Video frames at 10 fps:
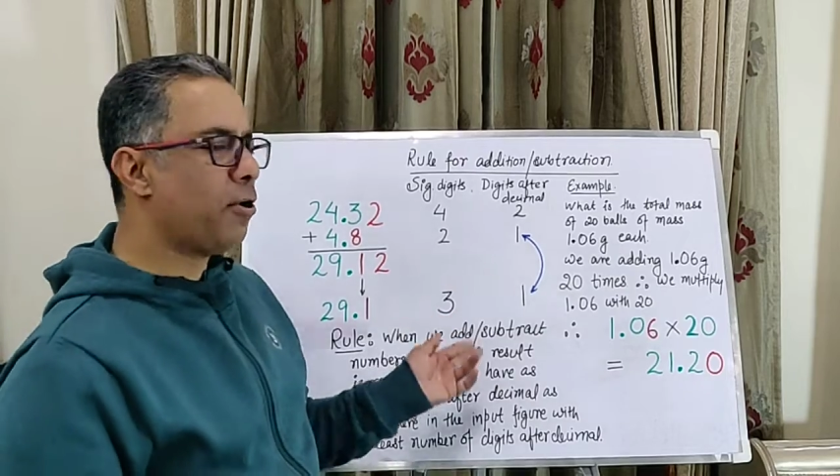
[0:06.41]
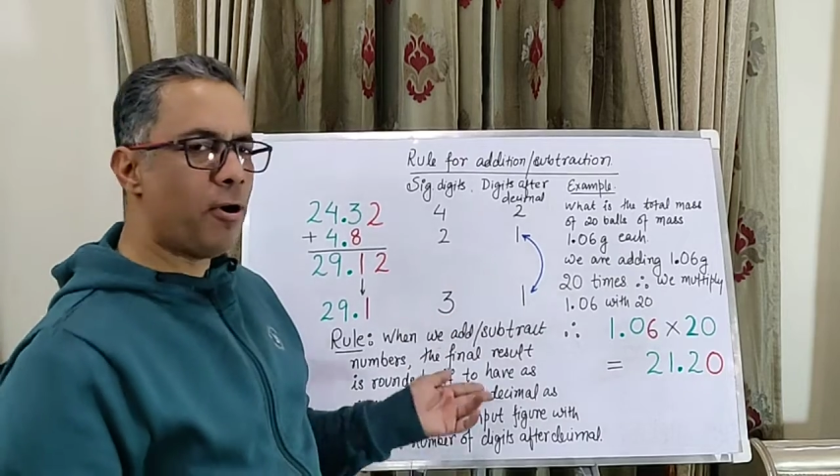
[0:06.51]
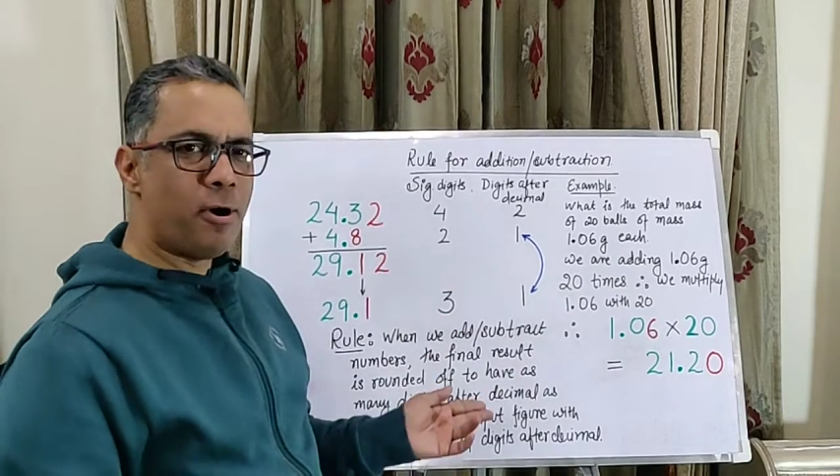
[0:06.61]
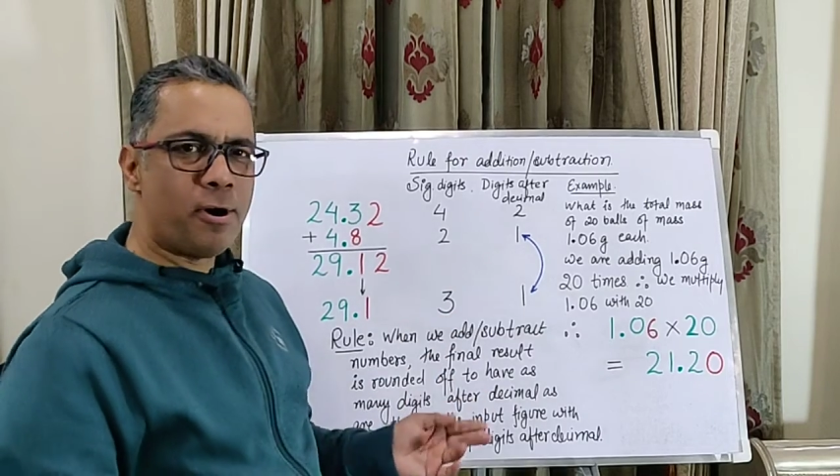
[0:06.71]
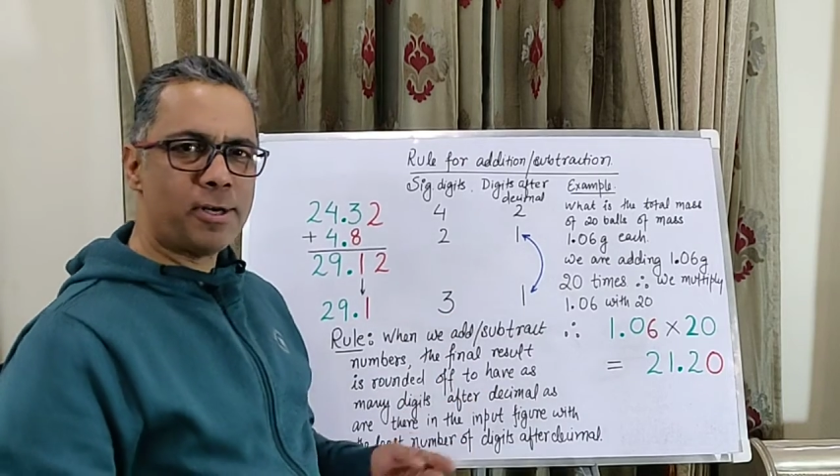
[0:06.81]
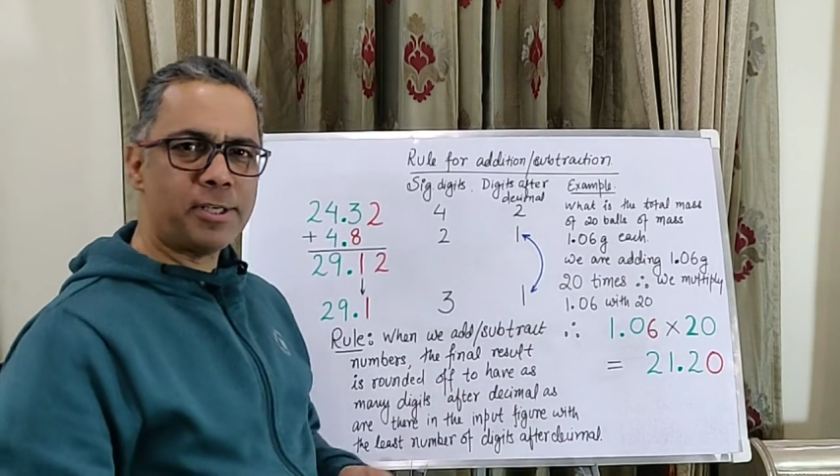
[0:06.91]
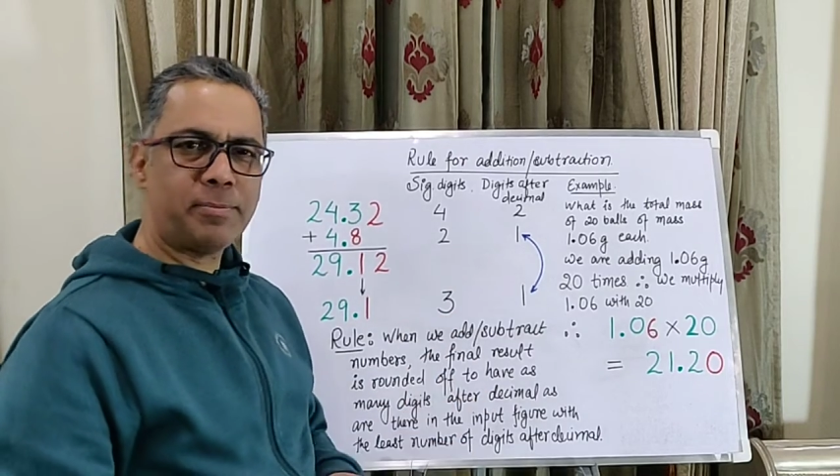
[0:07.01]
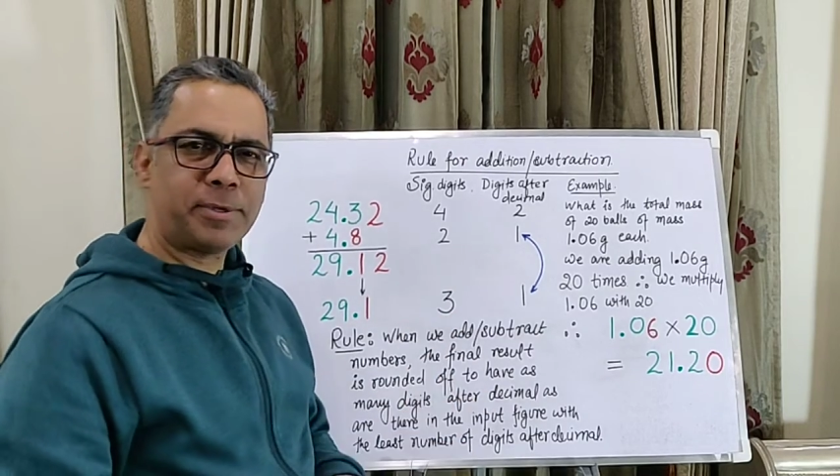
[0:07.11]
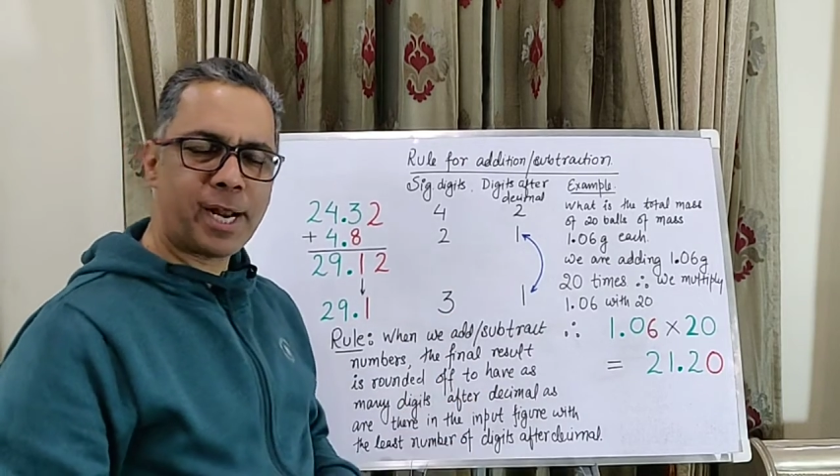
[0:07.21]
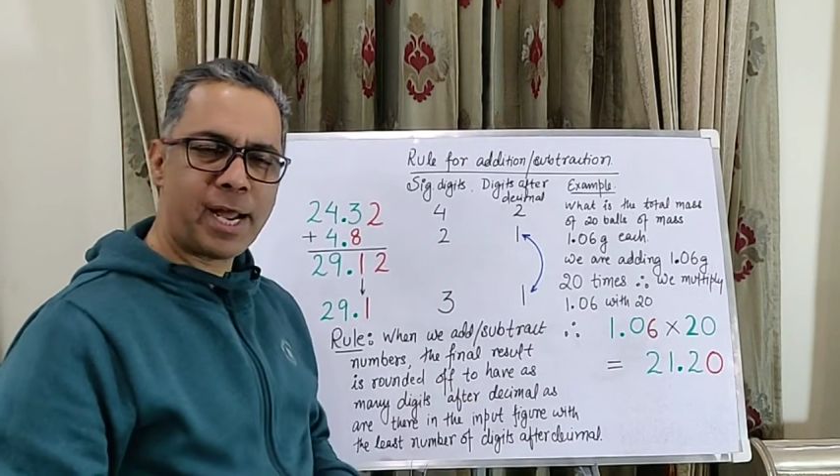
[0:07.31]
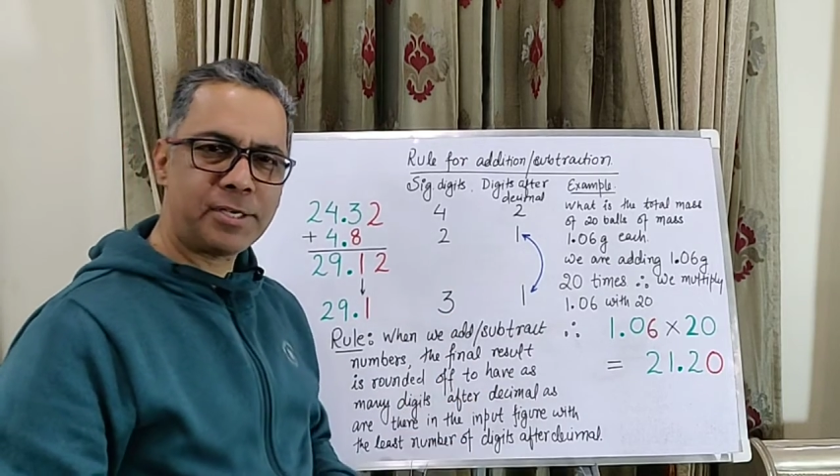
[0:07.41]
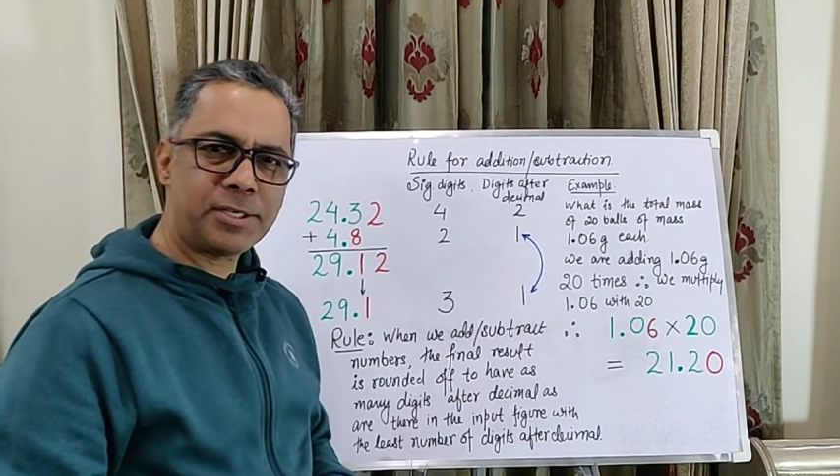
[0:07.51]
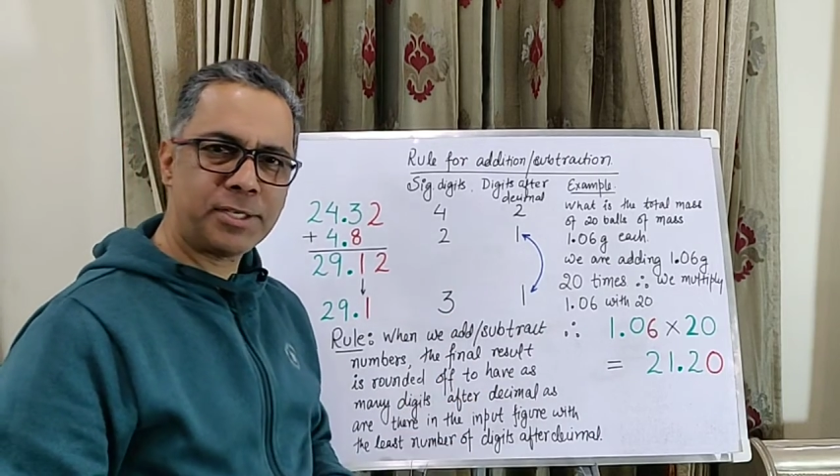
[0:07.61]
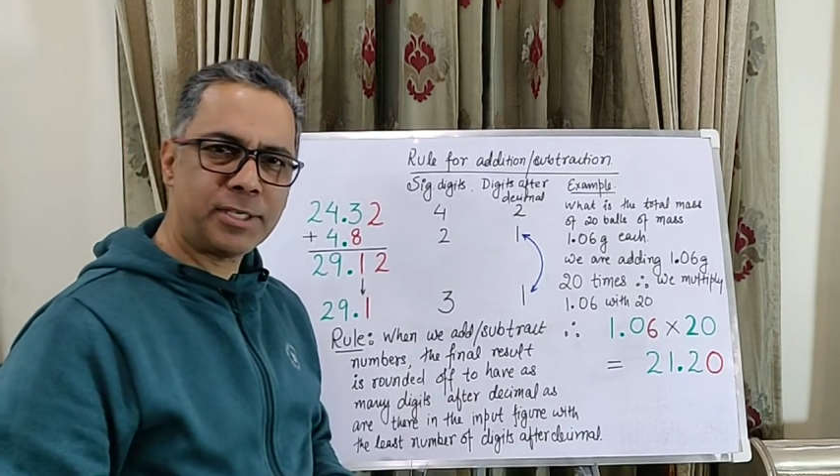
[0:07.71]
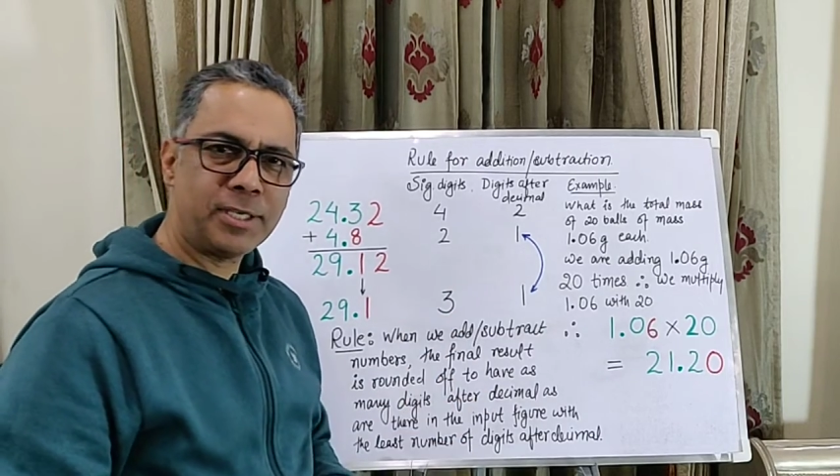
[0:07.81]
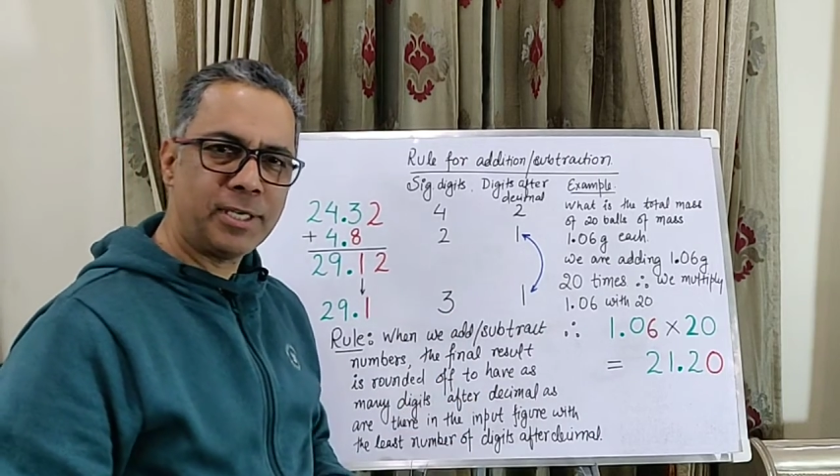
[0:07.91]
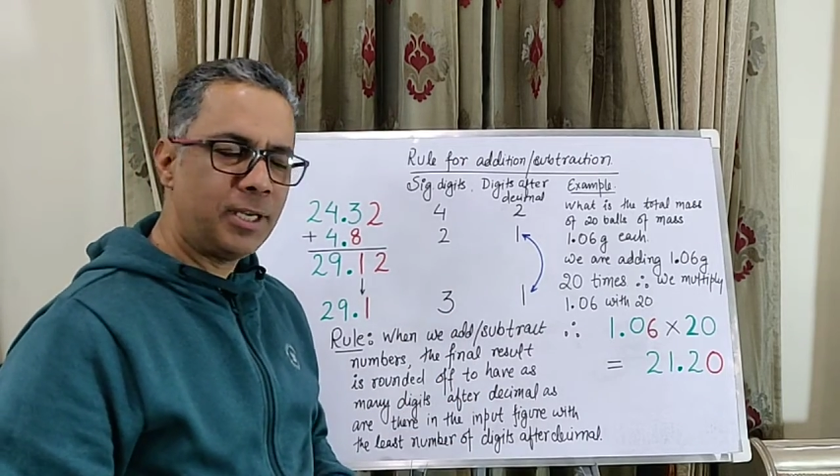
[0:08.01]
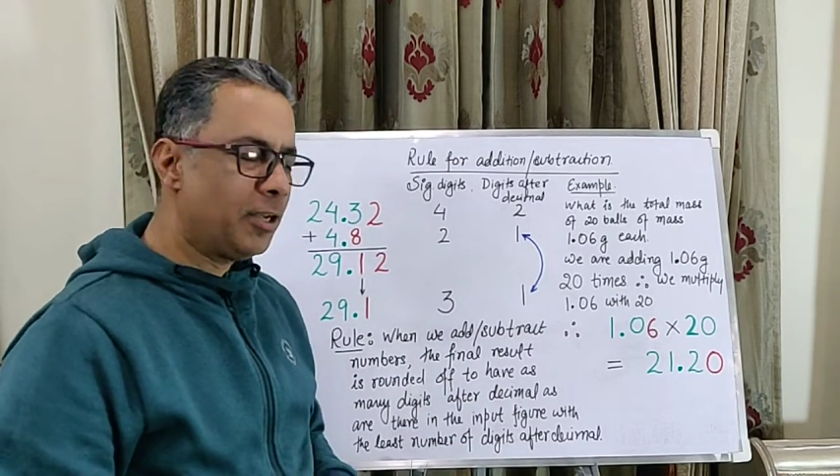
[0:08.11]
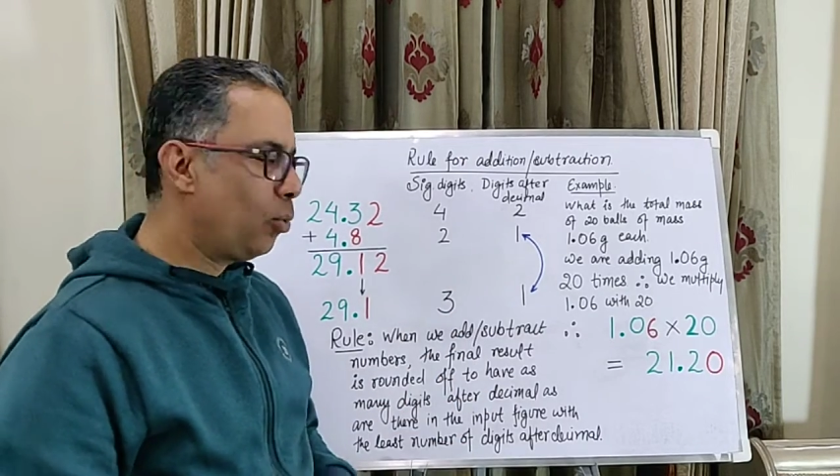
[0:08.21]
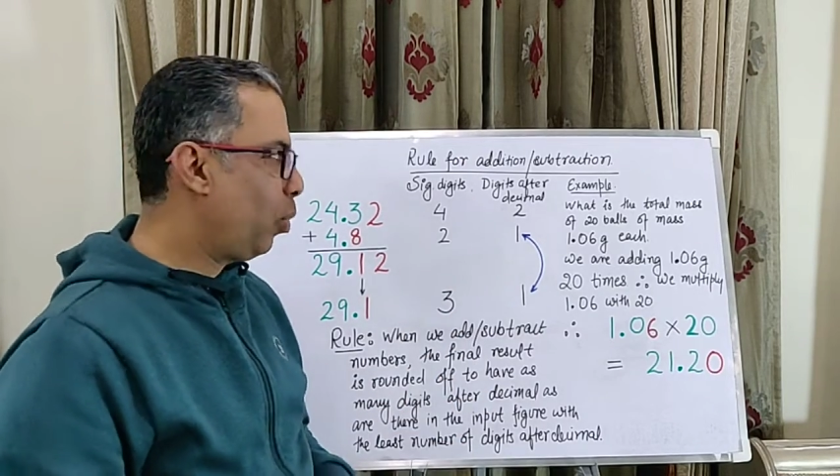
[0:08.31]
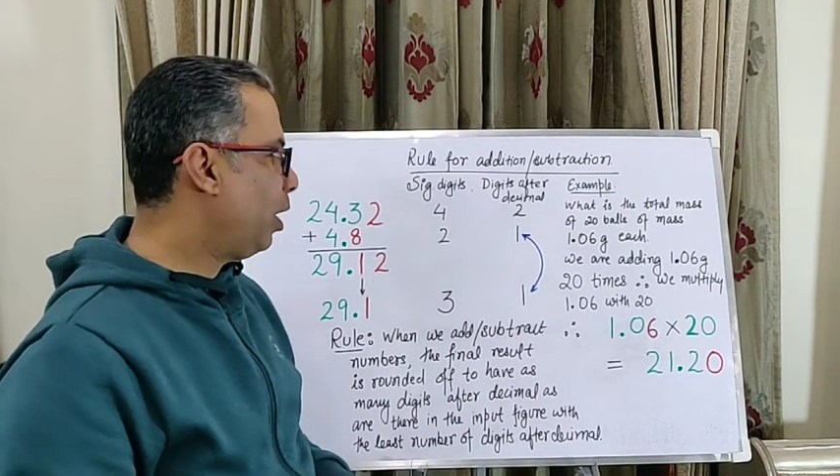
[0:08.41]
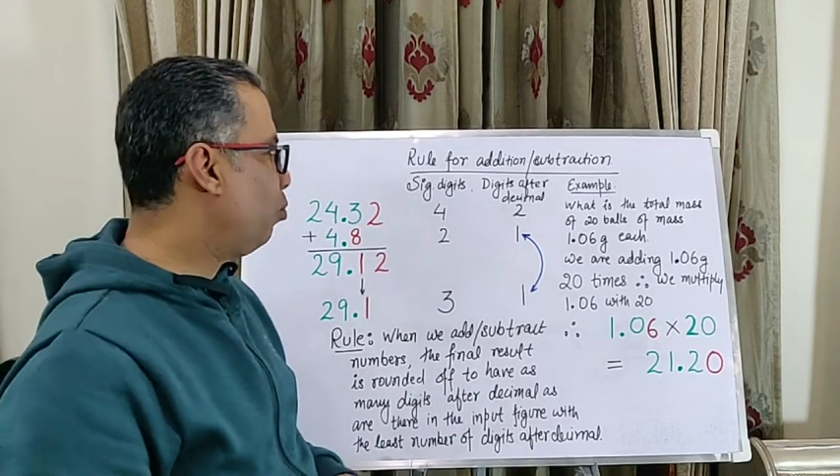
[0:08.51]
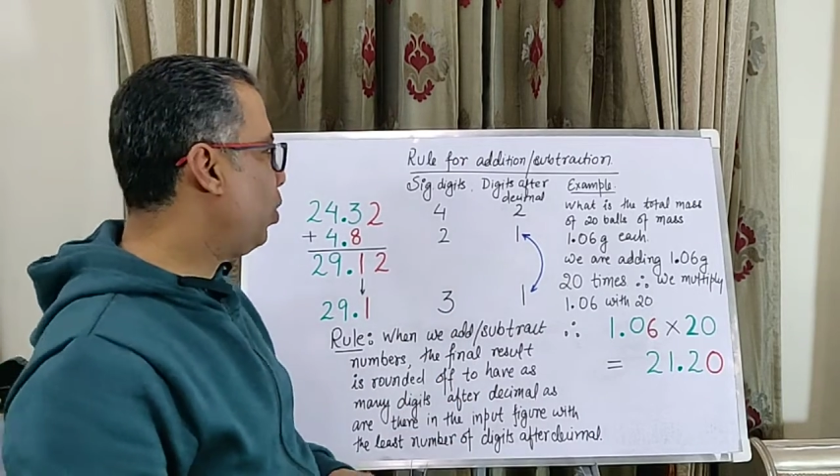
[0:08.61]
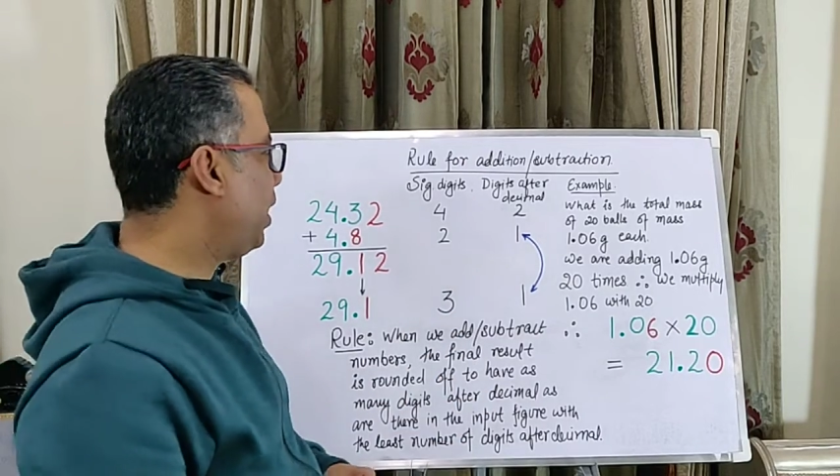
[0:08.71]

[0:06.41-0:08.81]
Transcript: or subtraction when